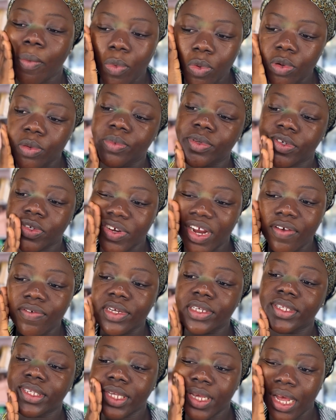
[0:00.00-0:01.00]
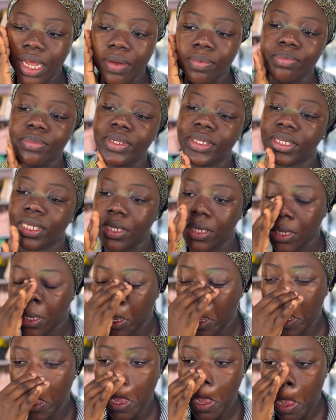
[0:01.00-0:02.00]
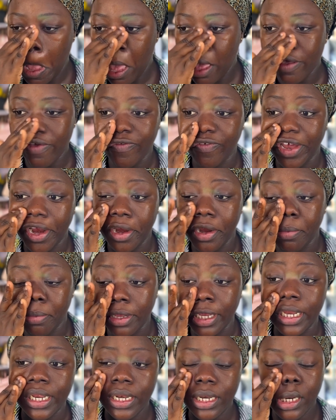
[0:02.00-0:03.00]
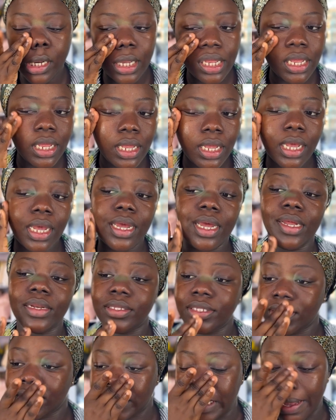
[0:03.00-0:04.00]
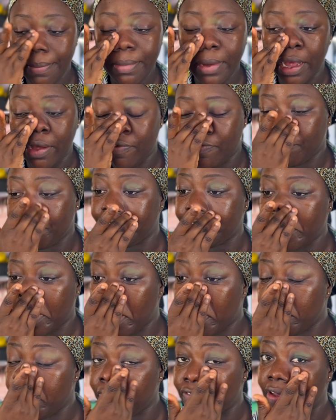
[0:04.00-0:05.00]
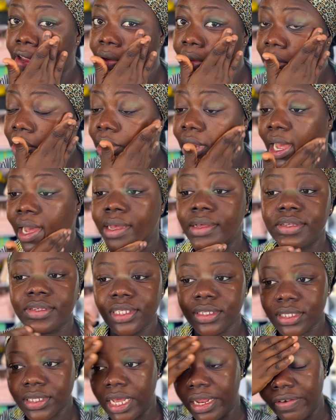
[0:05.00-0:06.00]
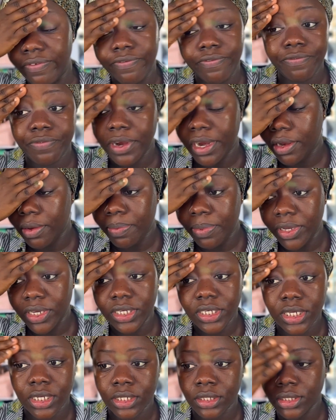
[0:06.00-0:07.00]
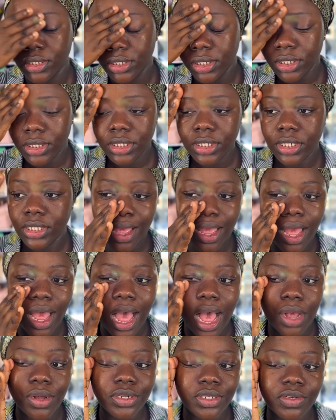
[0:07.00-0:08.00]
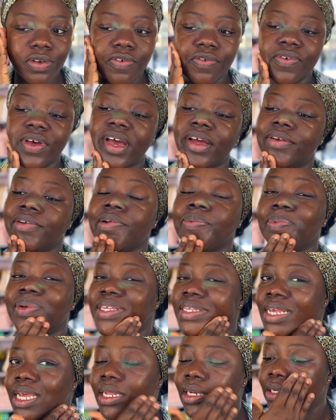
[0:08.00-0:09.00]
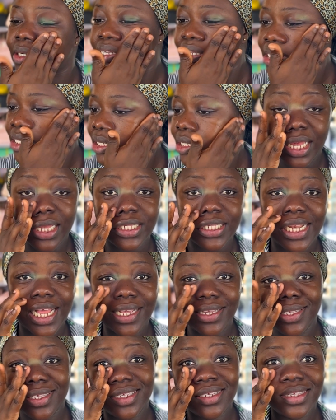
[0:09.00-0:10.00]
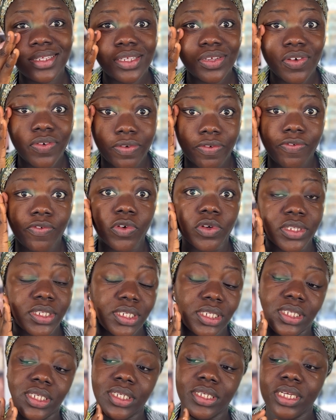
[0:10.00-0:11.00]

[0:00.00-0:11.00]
Uber drivers can be very mean and some are very nice and very patient. Out of 100%, it's like 60 over 40.